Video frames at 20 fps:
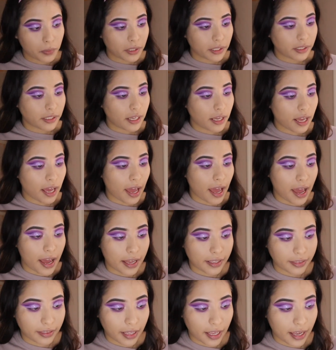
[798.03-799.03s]
we're gonna
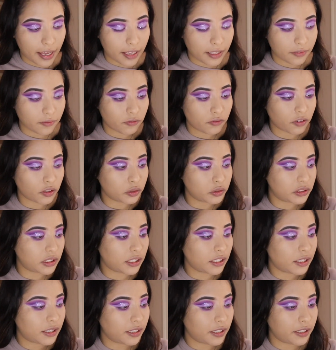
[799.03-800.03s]
add that
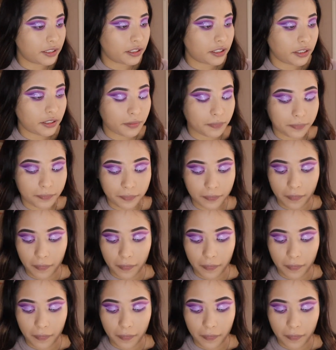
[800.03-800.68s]
frozen glitter